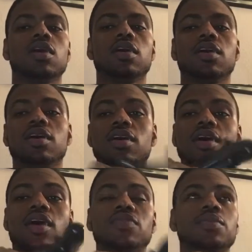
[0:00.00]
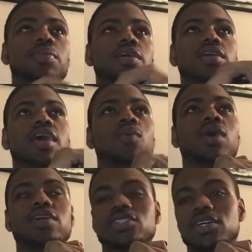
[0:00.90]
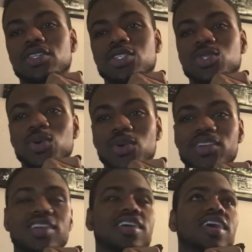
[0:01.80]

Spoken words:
I'm finna play the game while I tell this story.